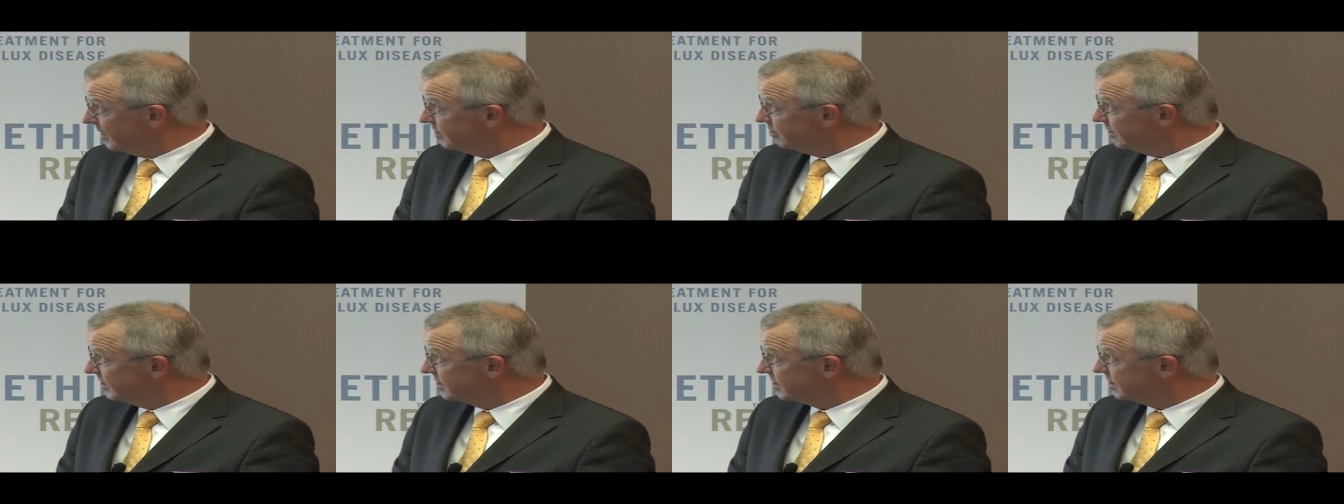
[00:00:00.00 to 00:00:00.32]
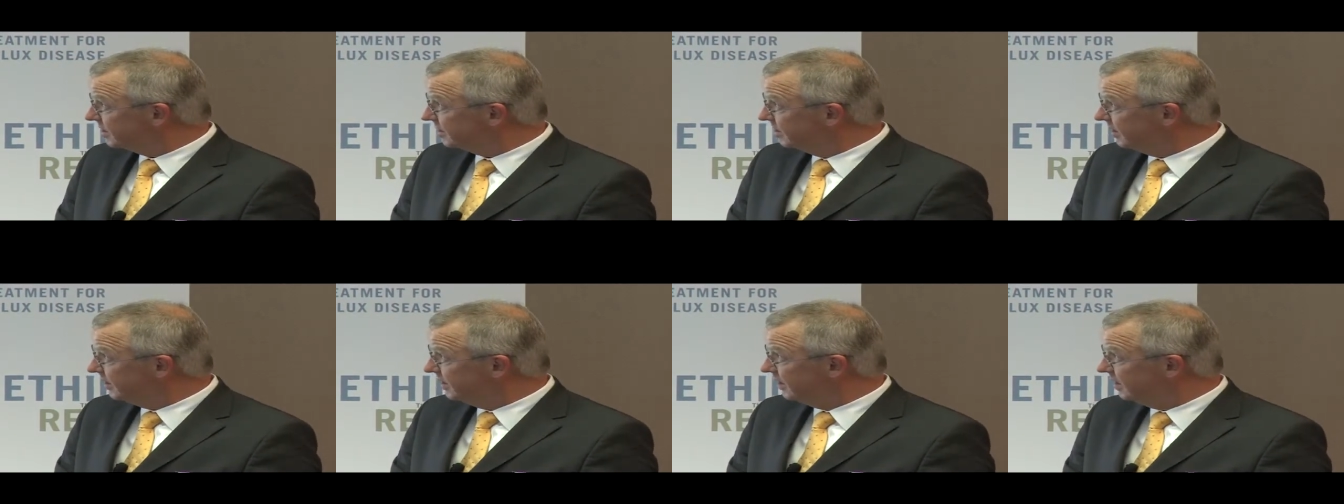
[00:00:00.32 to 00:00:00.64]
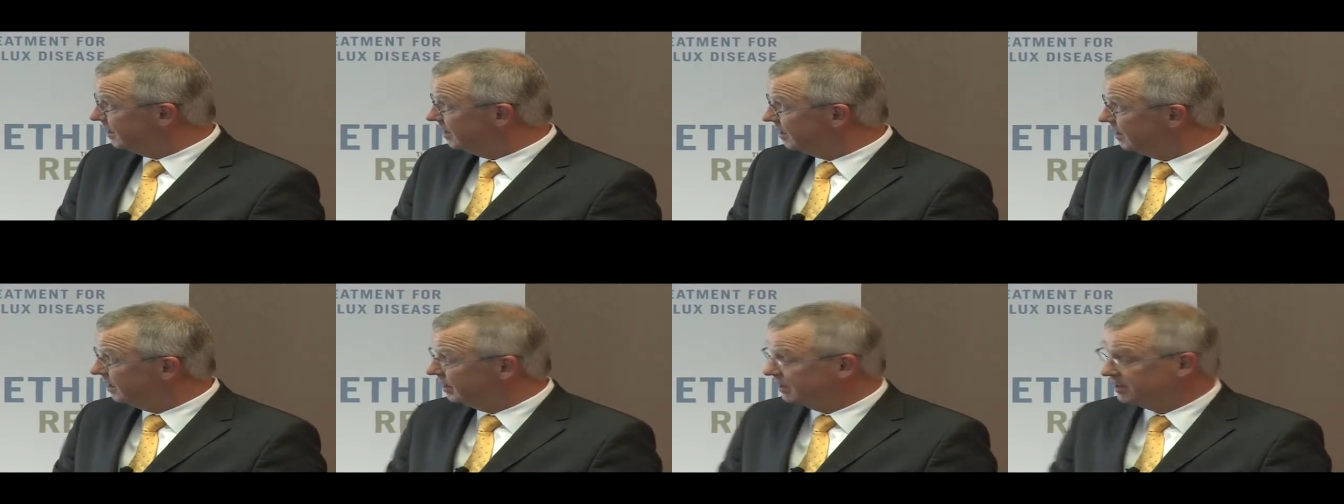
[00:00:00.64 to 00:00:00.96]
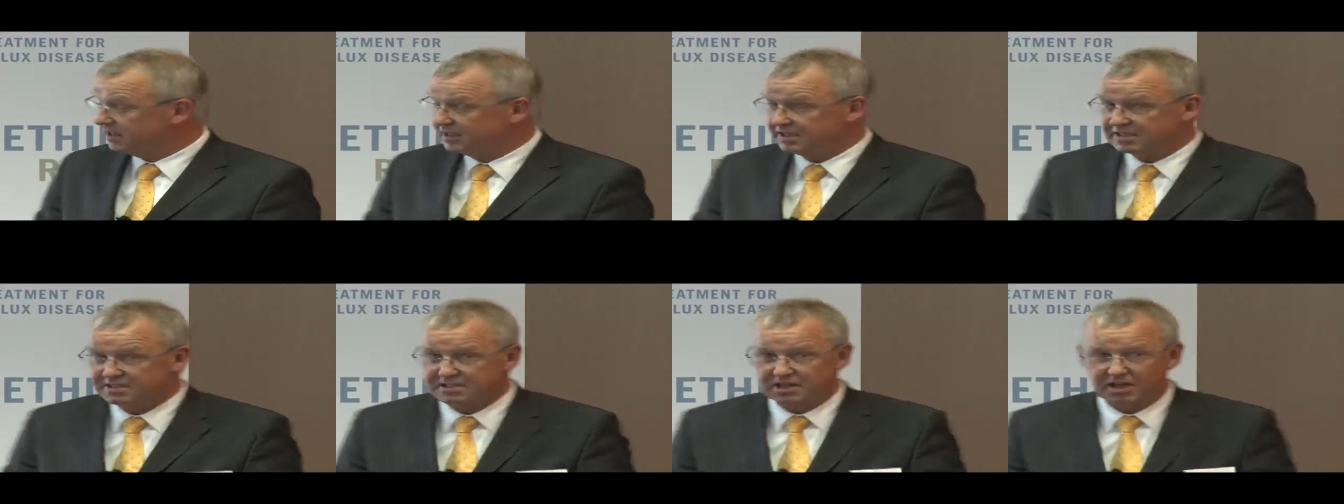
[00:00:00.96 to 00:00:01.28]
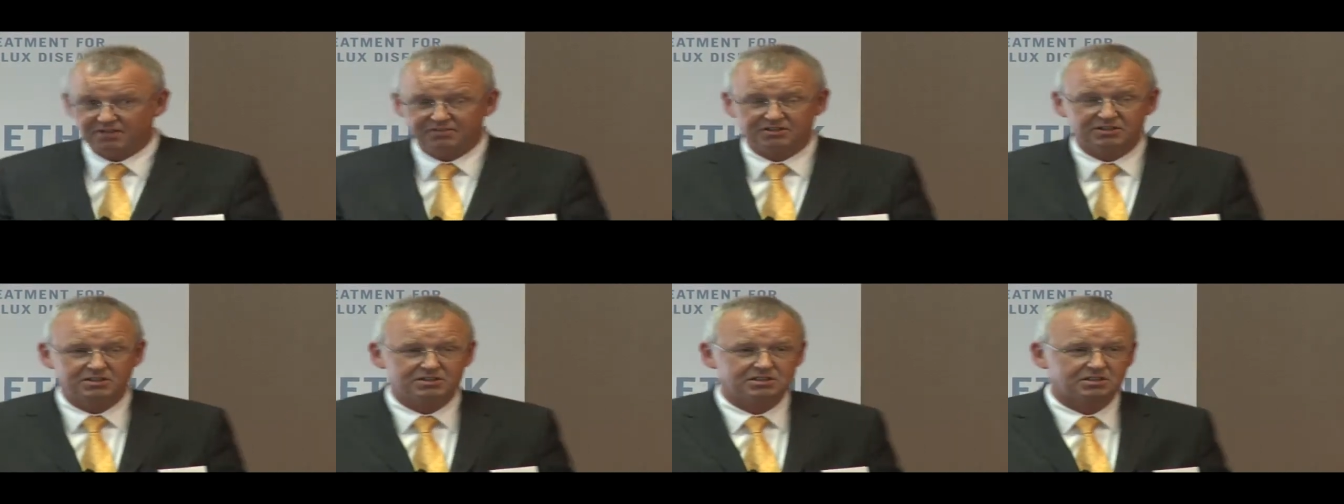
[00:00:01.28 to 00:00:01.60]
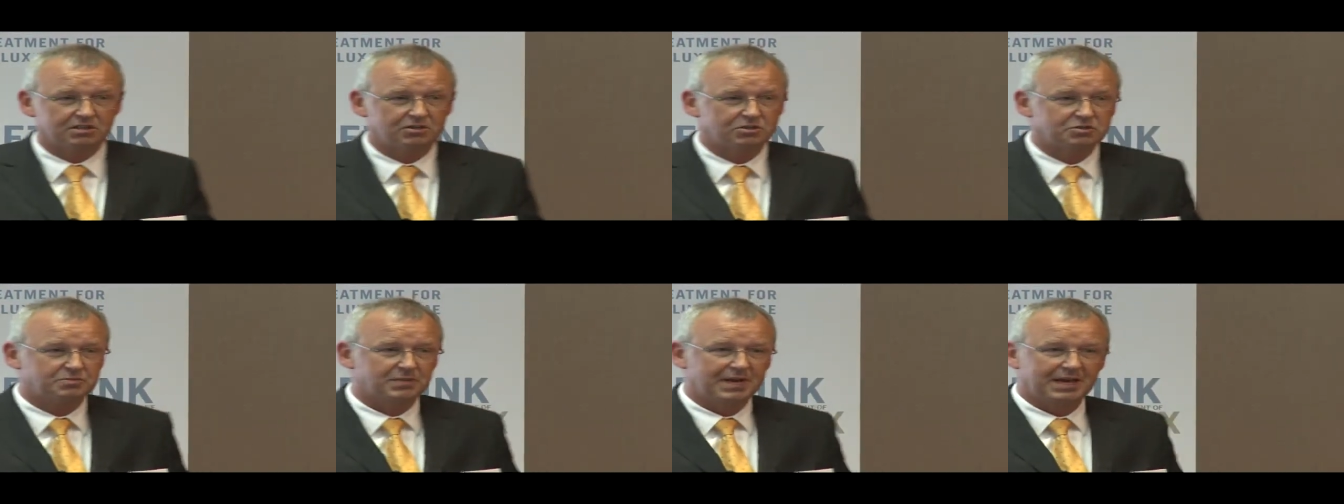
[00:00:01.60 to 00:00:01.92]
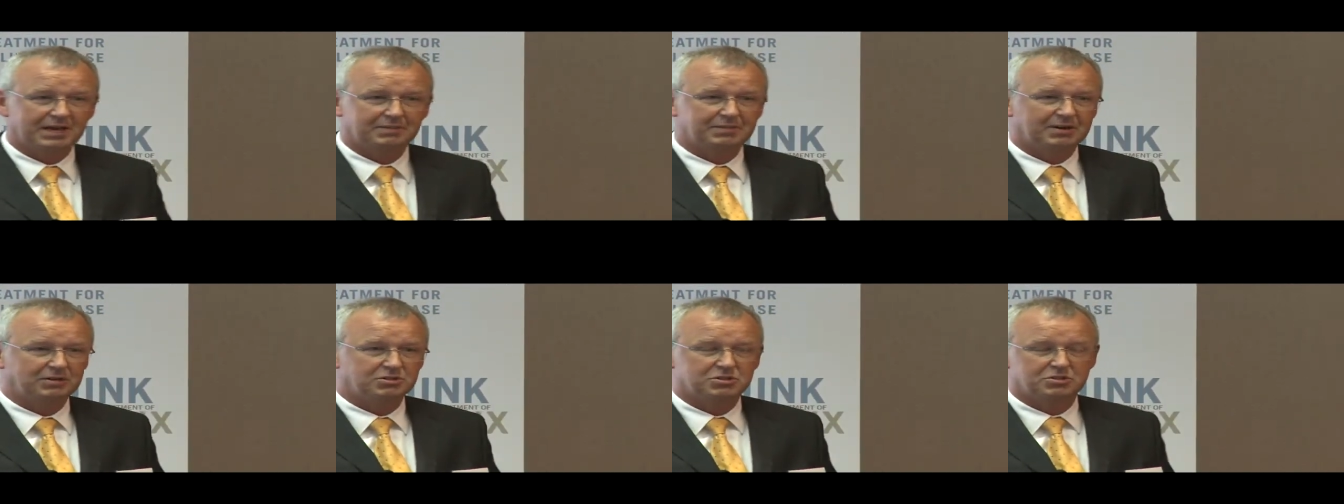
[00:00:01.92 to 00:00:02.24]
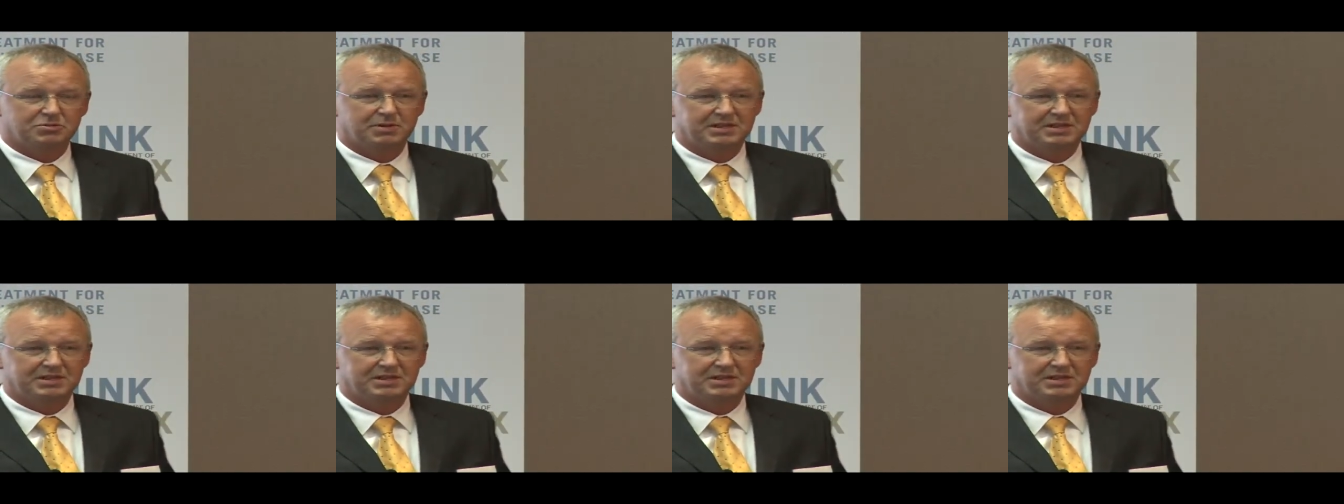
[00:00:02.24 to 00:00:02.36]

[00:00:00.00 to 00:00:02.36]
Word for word: interest in, in the esophagus goes back about